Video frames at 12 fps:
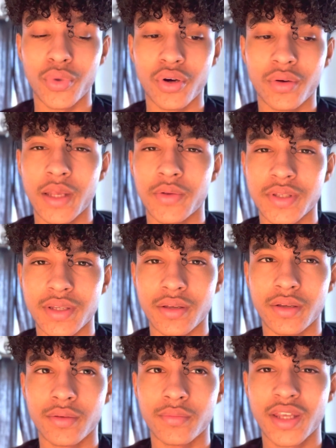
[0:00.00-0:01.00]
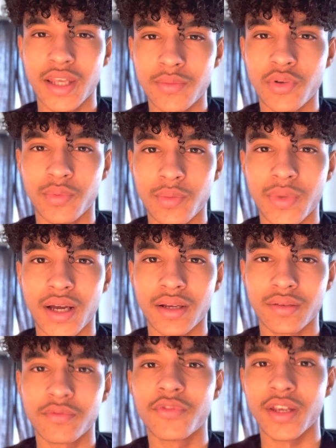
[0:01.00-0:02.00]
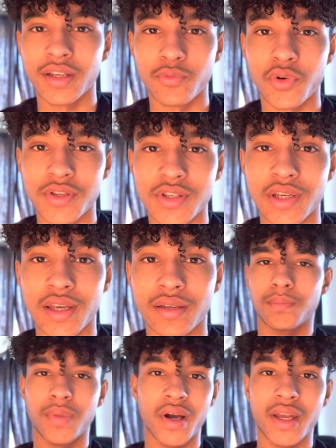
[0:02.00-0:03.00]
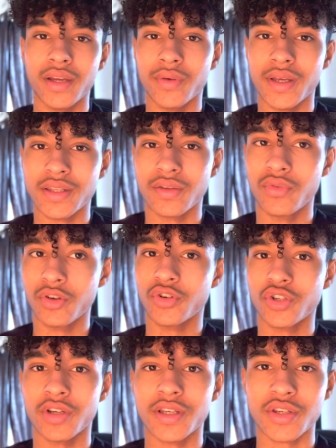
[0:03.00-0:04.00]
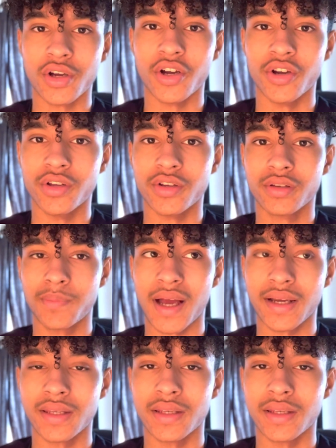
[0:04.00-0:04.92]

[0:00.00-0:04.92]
but it's the keep coming back thing once again. But anyways, the real journey started back